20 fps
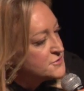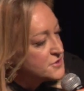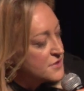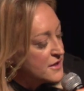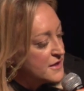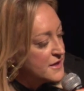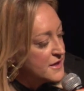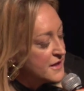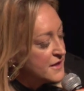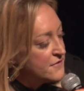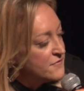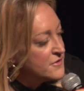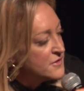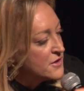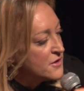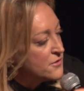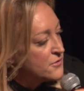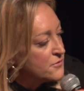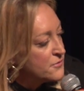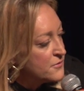Even
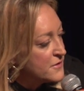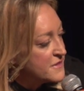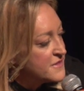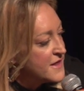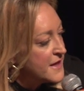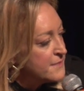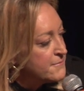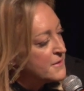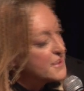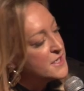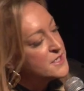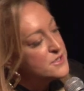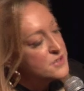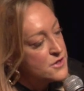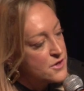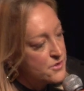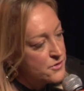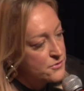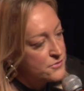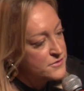though they might
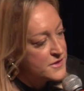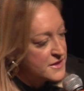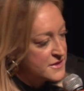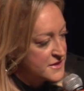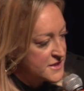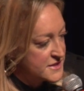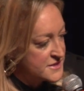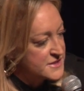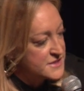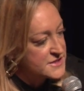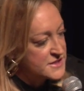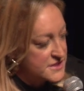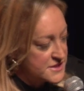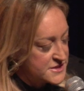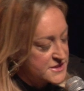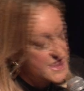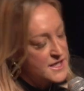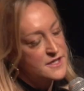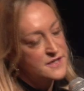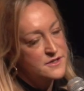know that this is the
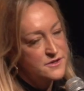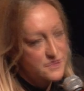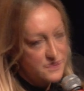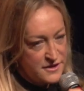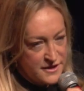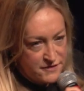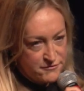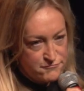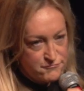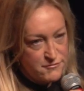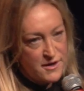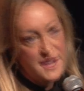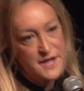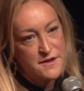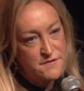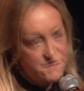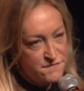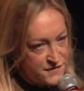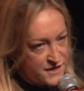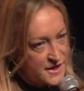technically
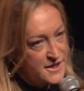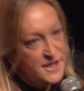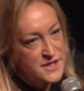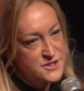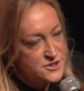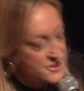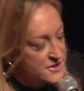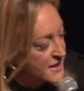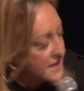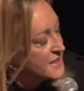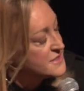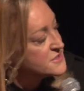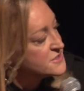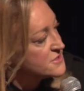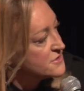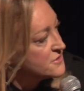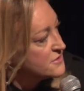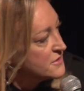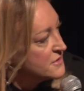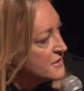right financial
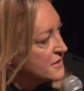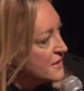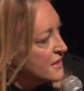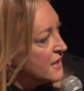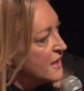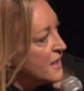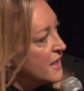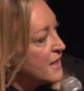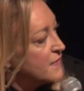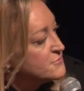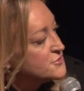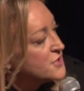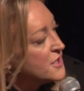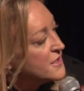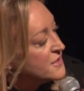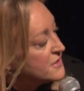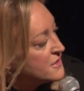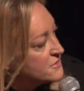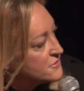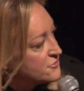answer, I'm
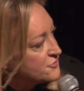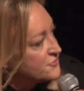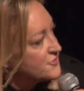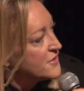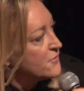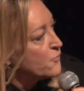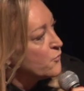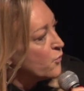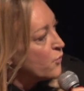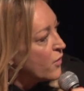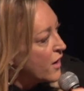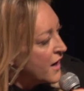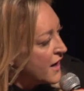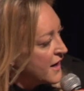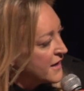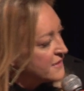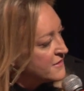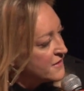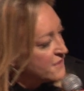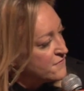trying to understand
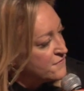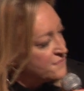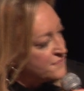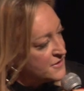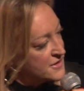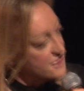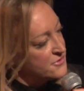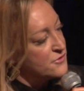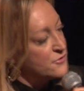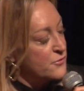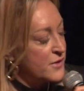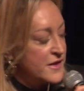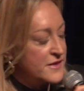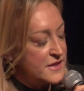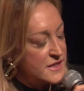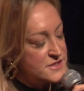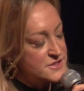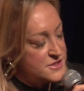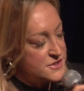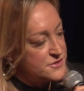why they feel the way
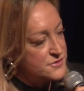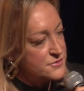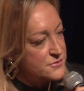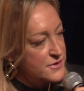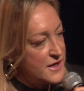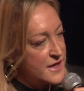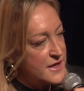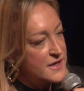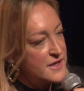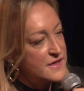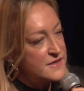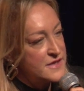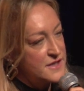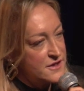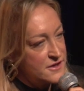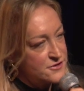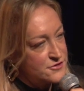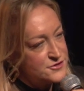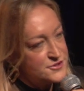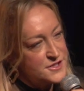they do. And I think
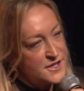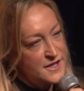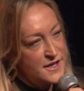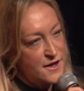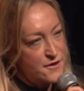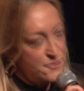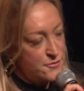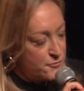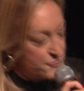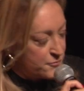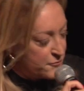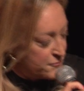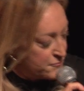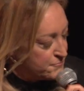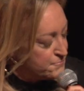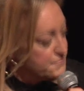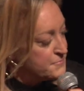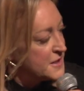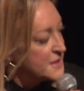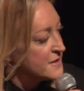understanding how
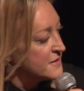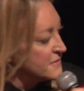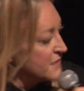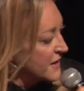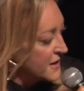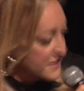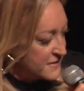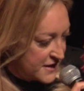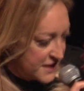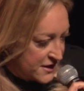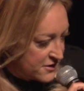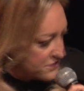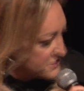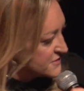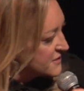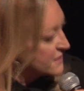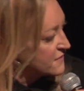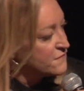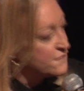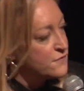big leaders
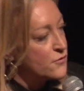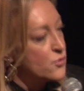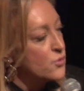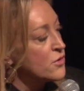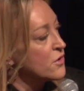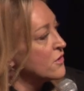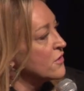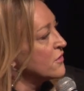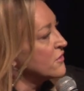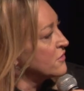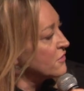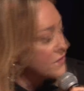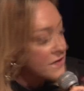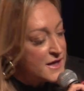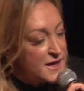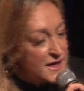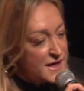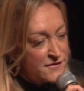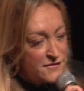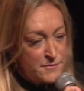like Ford or
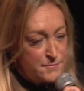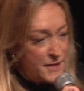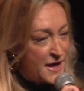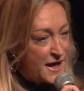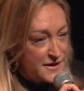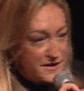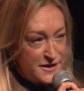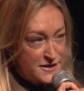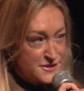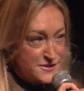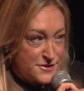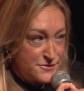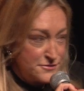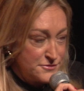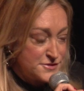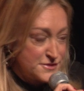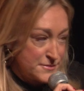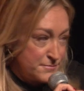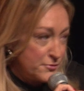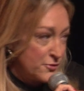even Pat Nixon, who
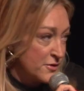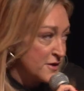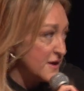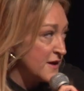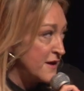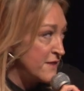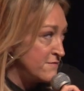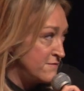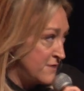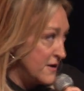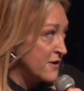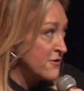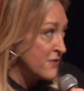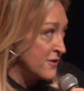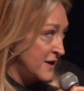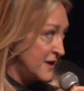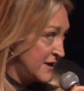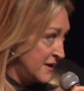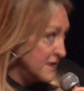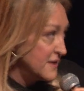supported a
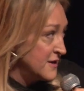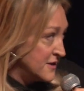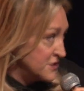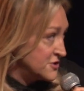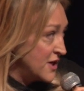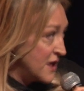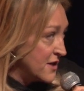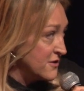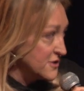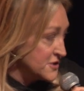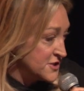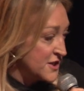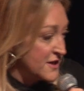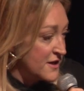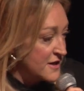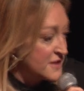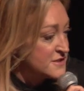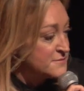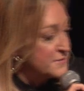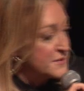very challenging
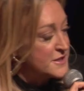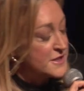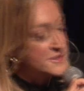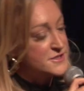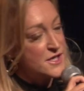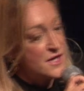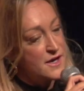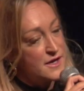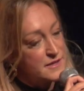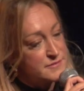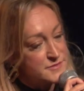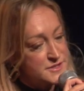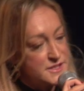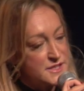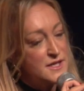husband at times,